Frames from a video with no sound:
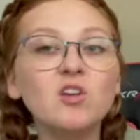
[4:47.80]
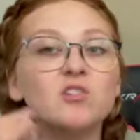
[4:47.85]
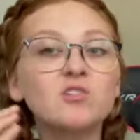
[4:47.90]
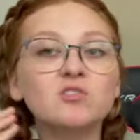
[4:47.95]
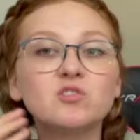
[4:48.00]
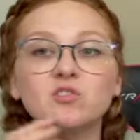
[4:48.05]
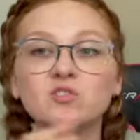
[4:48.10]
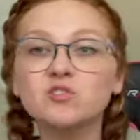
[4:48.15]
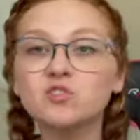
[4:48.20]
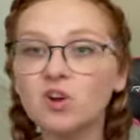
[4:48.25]

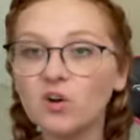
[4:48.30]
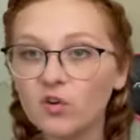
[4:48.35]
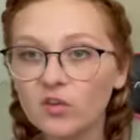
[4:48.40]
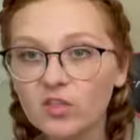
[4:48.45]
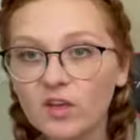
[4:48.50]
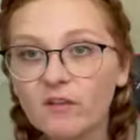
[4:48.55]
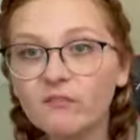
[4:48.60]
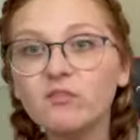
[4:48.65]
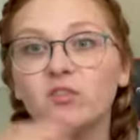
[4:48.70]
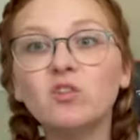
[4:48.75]
So start with
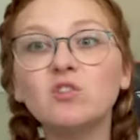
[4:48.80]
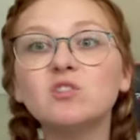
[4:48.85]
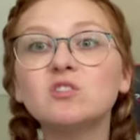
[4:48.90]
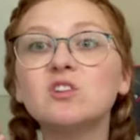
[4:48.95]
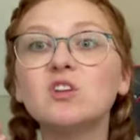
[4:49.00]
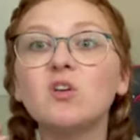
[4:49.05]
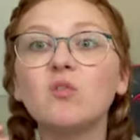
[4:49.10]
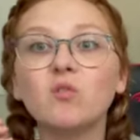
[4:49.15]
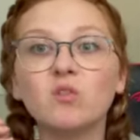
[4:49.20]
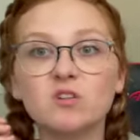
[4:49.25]
that
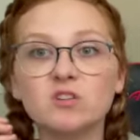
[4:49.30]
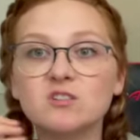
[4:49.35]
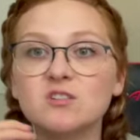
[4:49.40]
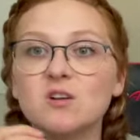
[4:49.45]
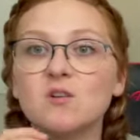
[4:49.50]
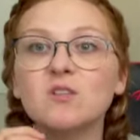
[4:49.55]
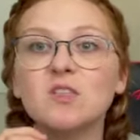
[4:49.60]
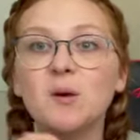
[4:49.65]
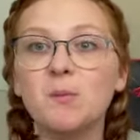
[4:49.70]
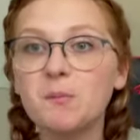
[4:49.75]
fluency. We're going to
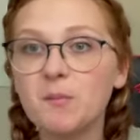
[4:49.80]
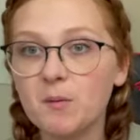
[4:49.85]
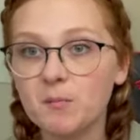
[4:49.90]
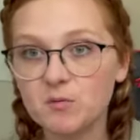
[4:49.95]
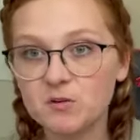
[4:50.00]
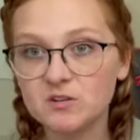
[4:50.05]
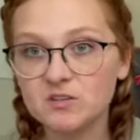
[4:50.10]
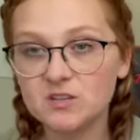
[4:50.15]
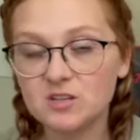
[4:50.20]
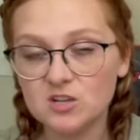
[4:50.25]
start with that
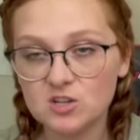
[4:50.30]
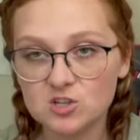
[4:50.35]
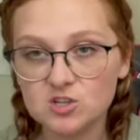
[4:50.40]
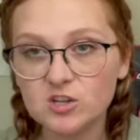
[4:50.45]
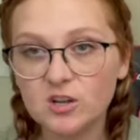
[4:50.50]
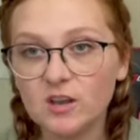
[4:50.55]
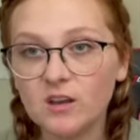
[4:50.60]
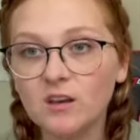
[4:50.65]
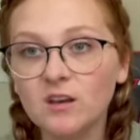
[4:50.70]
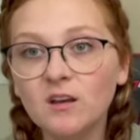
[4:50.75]

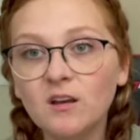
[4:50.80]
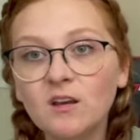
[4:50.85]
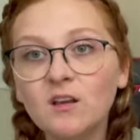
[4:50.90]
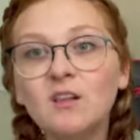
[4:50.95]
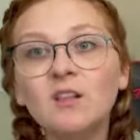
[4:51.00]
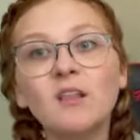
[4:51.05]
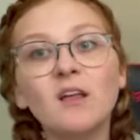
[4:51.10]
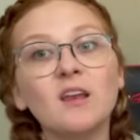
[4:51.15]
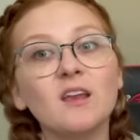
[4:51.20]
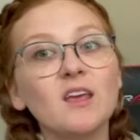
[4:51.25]
memorization.
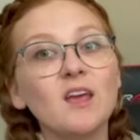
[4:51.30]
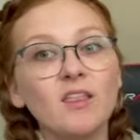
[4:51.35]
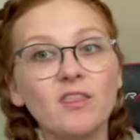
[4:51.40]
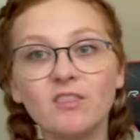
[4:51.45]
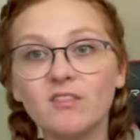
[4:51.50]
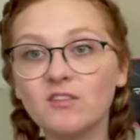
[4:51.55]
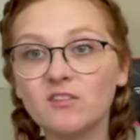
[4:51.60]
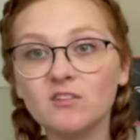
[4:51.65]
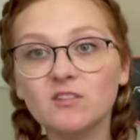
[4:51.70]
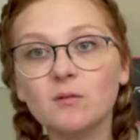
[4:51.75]
And again,
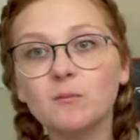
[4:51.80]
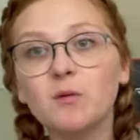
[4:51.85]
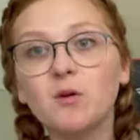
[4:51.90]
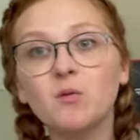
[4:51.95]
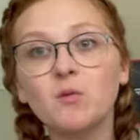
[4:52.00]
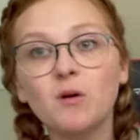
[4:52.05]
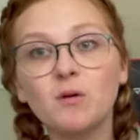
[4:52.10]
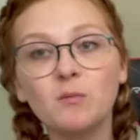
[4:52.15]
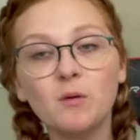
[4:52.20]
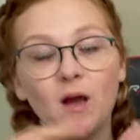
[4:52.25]
this is going
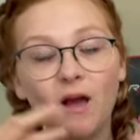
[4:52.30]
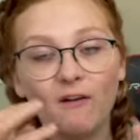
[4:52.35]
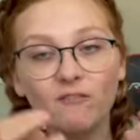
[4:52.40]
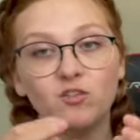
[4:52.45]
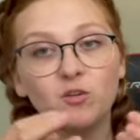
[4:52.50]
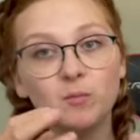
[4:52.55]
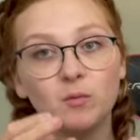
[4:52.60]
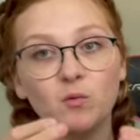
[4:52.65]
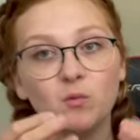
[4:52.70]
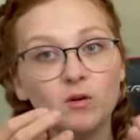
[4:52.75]
to have
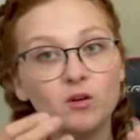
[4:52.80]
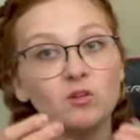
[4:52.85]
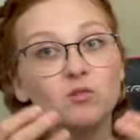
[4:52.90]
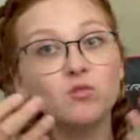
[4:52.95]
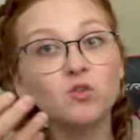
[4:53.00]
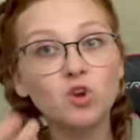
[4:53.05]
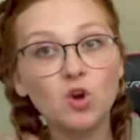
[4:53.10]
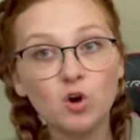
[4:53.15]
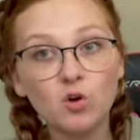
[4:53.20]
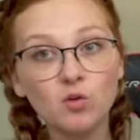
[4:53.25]
to be where
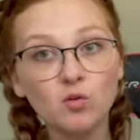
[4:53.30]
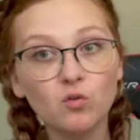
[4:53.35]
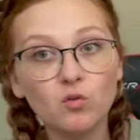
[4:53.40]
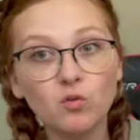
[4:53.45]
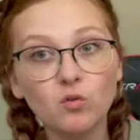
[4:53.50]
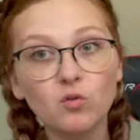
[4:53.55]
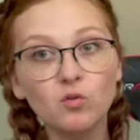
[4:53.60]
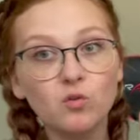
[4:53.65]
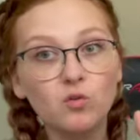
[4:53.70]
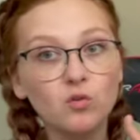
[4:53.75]
you
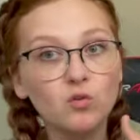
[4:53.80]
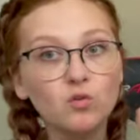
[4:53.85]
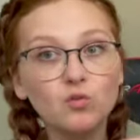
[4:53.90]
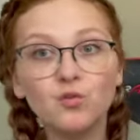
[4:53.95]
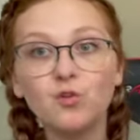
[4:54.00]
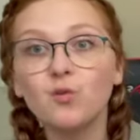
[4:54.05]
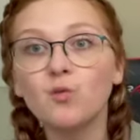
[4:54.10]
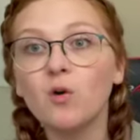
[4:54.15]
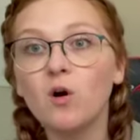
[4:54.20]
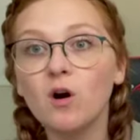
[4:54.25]
know who
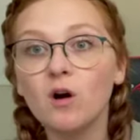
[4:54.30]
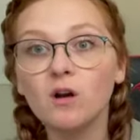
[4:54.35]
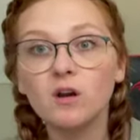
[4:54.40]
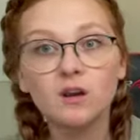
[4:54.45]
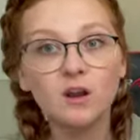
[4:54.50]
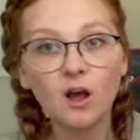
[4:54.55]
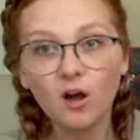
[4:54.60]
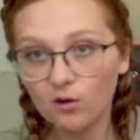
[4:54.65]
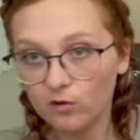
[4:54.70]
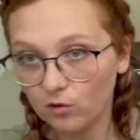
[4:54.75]
you are
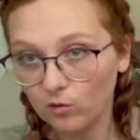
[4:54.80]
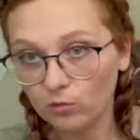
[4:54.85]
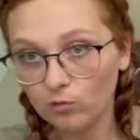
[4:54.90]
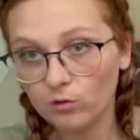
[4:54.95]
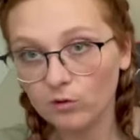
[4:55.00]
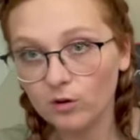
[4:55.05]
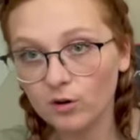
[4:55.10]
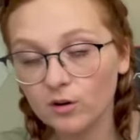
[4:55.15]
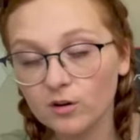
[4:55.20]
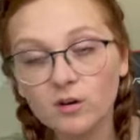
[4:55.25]
and how you
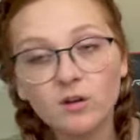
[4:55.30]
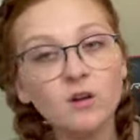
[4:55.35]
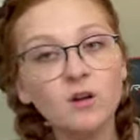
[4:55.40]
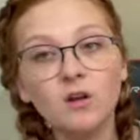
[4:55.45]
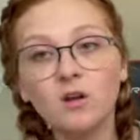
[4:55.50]
learn.